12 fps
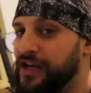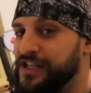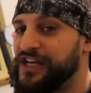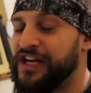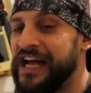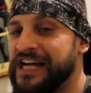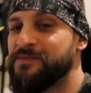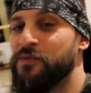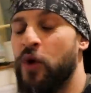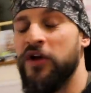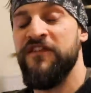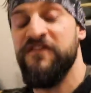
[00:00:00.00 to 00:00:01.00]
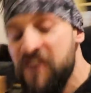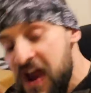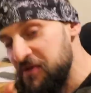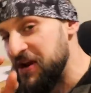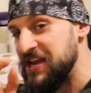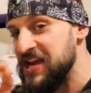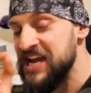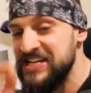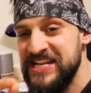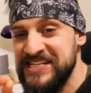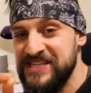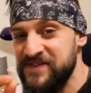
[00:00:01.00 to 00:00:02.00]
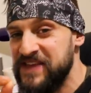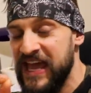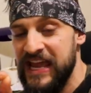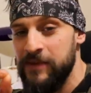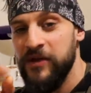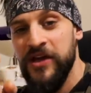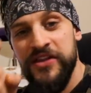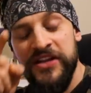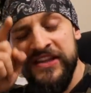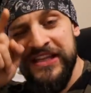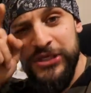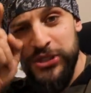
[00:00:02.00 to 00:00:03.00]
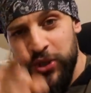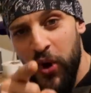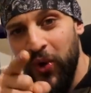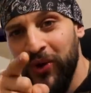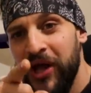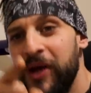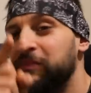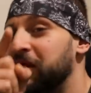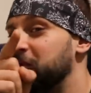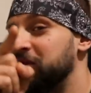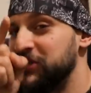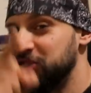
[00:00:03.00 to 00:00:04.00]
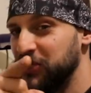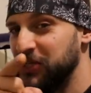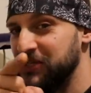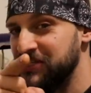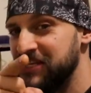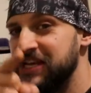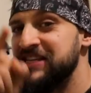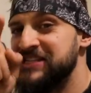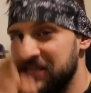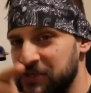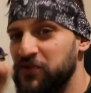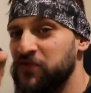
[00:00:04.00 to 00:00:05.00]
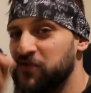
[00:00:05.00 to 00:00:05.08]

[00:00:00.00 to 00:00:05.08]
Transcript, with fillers: and it turned out to be one very addictive game that I think you should all play with each other's single